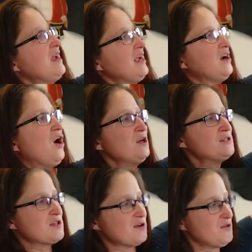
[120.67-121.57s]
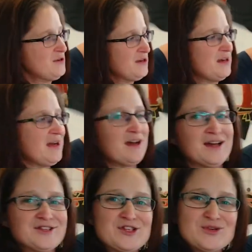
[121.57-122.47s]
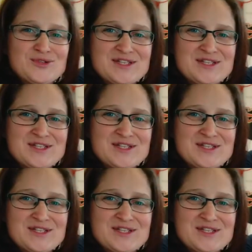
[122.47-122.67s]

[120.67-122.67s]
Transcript: And also a two